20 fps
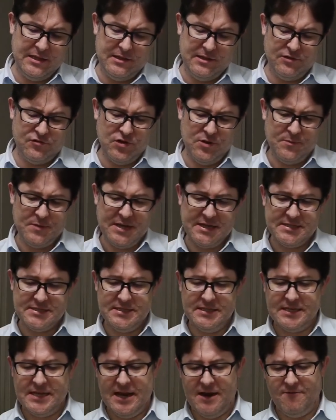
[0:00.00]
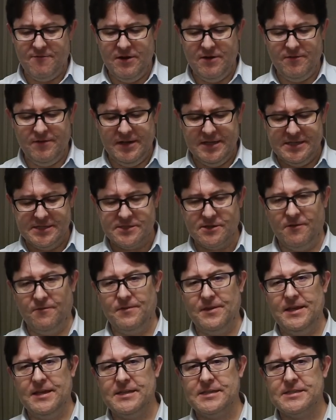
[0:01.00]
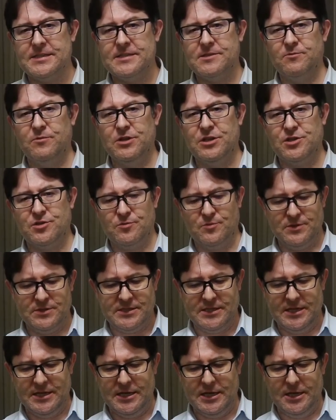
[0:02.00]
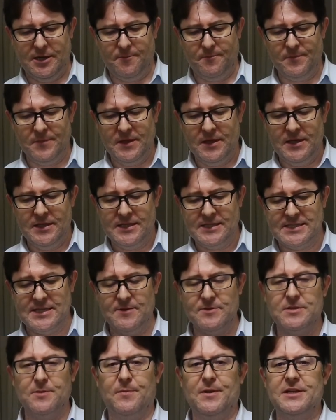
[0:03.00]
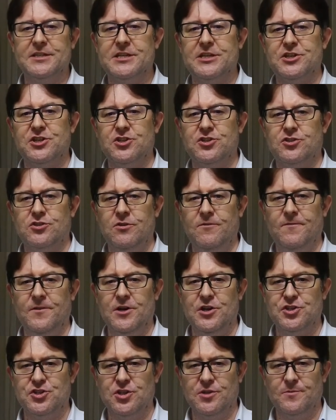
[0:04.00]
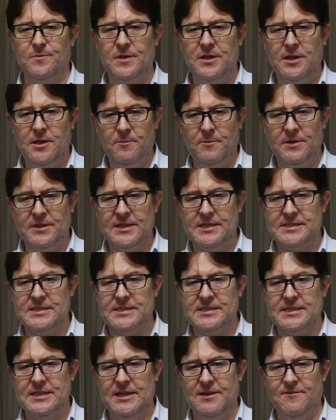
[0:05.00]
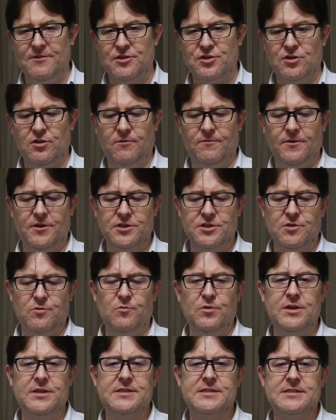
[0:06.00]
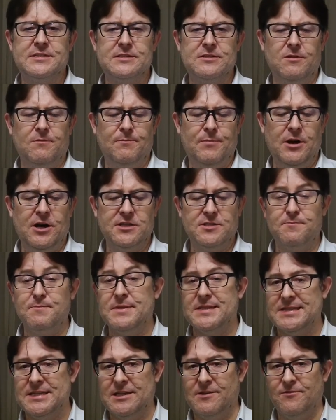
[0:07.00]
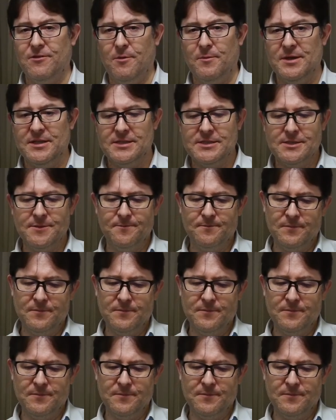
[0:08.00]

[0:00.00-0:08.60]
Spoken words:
The Dreamcast did get a re-release of this, which was the same as the PlayStation 2 version, but this is the original version with some parts missing from it.